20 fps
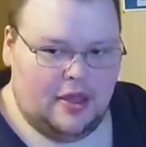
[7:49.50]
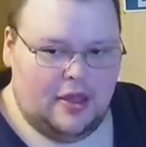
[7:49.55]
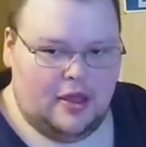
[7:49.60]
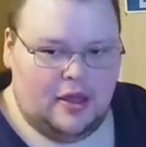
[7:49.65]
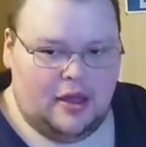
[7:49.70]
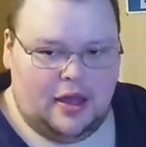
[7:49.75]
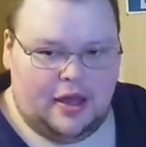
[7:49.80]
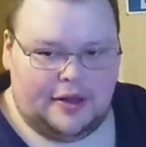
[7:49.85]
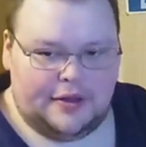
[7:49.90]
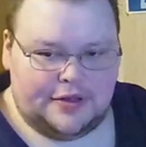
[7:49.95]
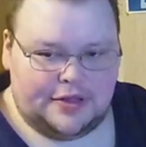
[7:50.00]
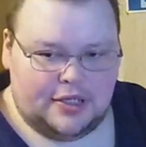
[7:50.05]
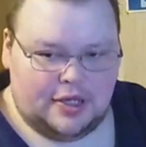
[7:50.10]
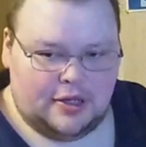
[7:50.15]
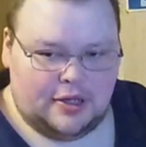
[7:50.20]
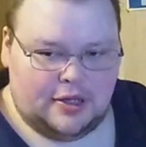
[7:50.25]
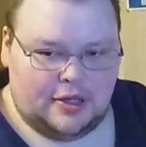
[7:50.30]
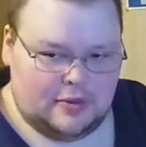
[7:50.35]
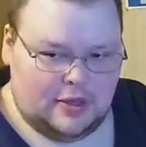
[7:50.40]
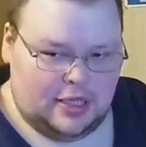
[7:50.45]
Uh,
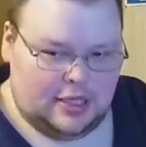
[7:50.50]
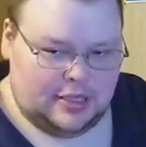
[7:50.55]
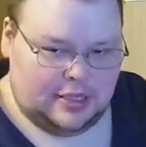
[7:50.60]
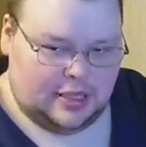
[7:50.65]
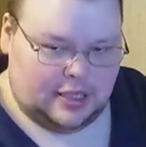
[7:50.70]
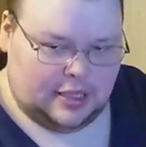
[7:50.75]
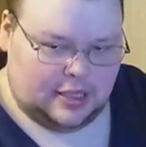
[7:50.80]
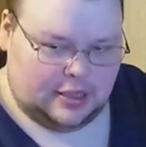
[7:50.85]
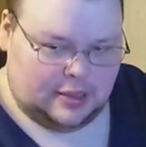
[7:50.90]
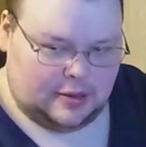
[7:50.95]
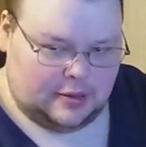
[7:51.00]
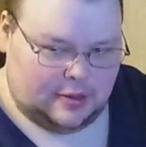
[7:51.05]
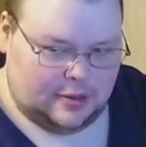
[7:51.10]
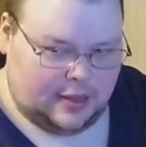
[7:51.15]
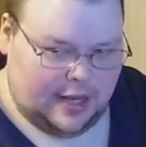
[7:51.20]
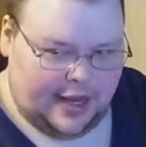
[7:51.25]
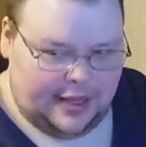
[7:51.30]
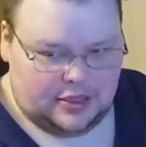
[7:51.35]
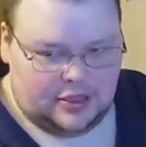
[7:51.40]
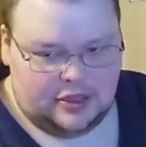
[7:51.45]
so the
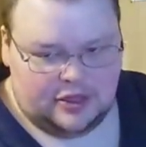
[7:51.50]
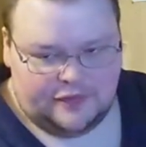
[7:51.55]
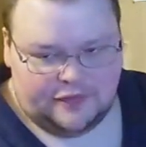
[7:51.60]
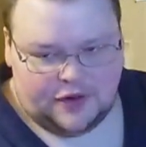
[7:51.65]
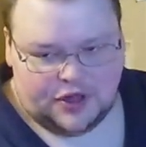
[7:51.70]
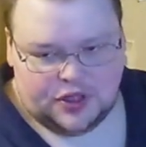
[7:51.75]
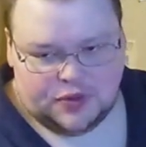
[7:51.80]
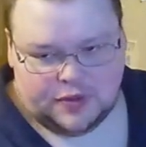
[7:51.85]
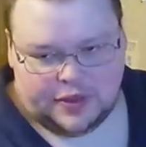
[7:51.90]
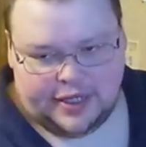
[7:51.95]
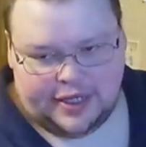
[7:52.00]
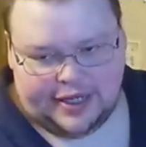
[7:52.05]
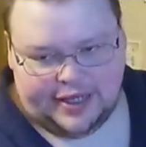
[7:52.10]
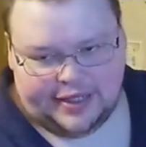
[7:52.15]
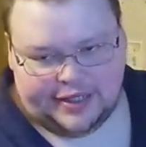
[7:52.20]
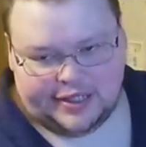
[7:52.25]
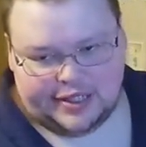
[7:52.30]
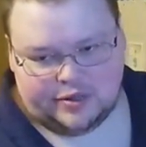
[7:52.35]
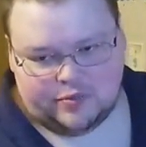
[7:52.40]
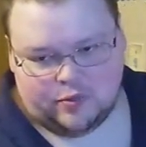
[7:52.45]
answer to the first one
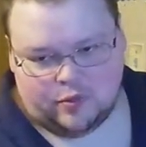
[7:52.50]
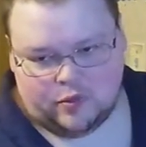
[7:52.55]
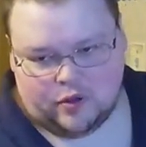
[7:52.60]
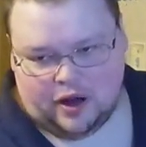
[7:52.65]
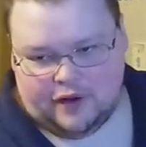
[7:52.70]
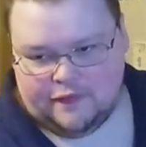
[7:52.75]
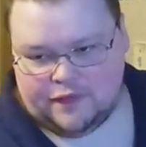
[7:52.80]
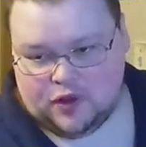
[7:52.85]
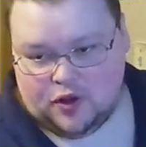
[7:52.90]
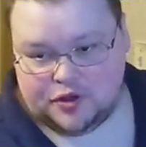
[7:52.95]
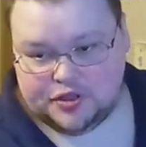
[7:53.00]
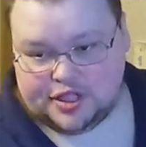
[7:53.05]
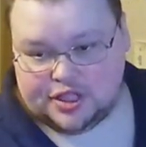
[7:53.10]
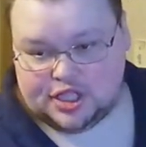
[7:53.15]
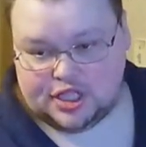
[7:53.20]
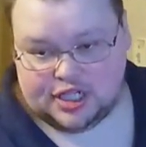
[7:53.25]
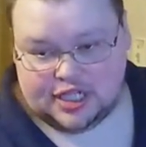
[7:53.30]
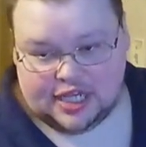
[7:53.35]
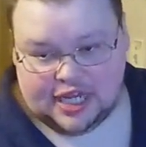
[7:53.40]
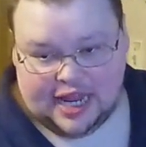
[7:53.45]
is, of those
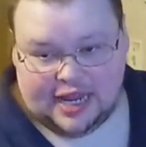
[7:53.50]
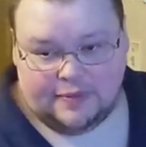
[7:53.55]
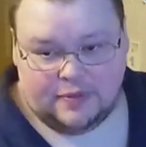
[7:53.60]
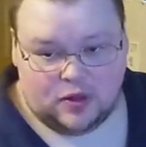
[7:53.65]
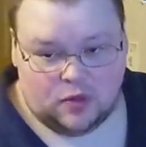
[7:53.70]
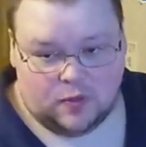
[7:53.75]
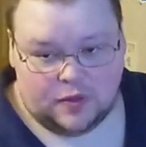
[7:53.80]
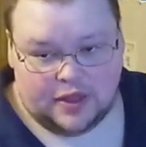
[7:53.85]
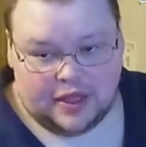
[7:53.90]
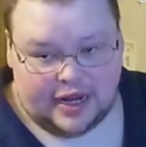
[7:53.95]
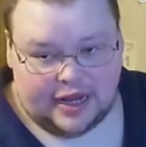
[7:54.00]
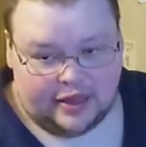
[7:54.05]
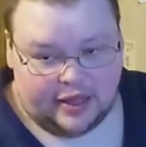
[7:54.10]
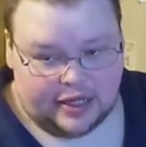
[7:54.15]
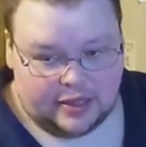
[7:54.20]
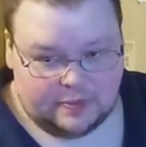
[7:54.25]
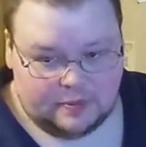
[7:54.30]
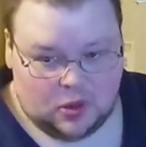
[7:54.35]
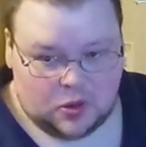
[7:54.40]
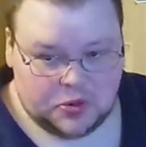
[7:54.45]
that you named, the one that I
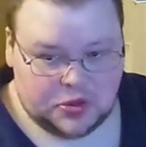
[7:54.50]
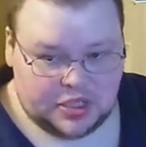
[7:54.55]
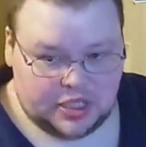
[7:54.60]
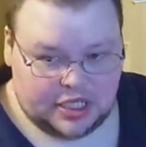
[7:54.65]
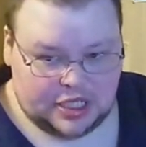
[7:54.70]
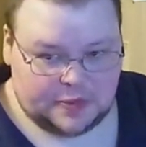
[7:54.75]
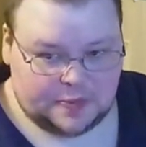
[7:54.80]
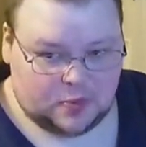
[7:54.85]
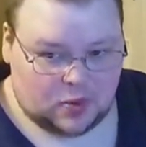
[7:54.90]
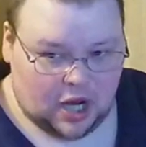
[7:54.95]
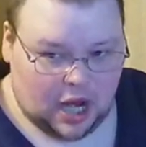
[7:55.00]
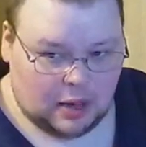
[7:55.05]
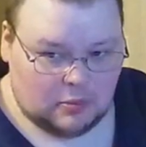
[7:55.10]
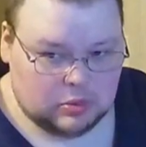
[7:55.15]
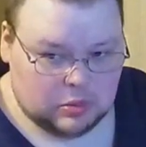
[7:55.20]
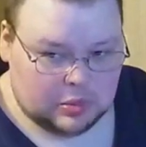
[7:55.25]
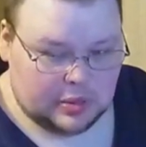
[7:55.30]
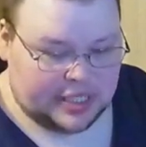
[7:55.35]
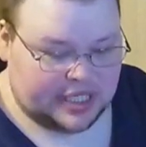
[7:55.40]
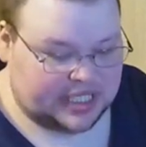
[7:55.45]
like most is
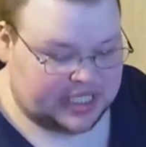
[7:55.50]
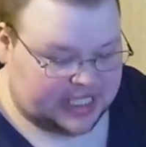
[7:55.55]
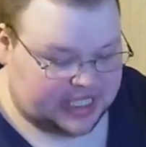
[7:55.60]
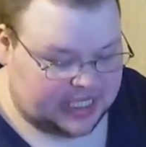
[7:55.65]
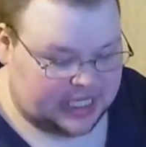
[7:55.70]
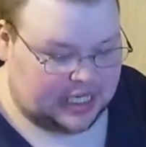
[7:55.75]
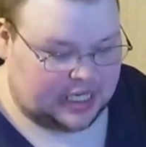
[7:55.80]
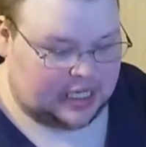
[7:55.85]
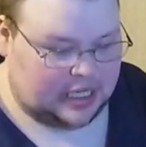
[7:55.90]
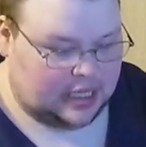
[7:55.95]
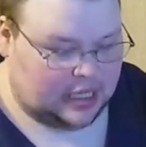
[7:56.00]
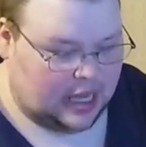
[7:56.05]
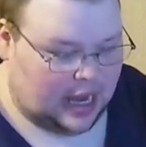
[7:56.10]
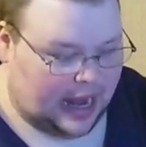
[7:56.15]
probably C.